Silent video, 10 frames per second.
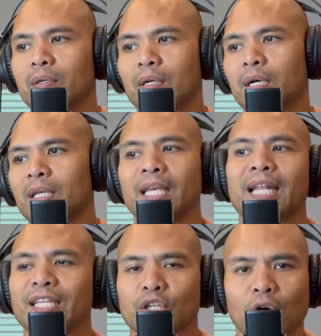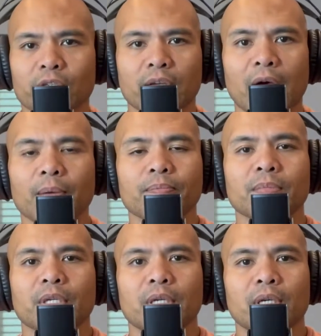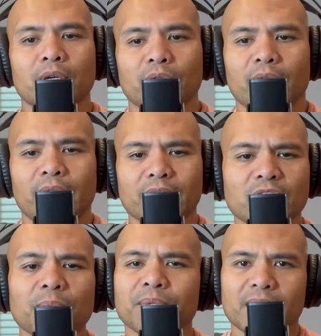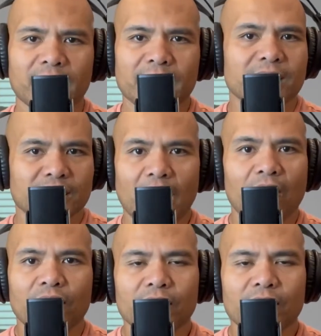a kid has a hard time, right? And something they can solve.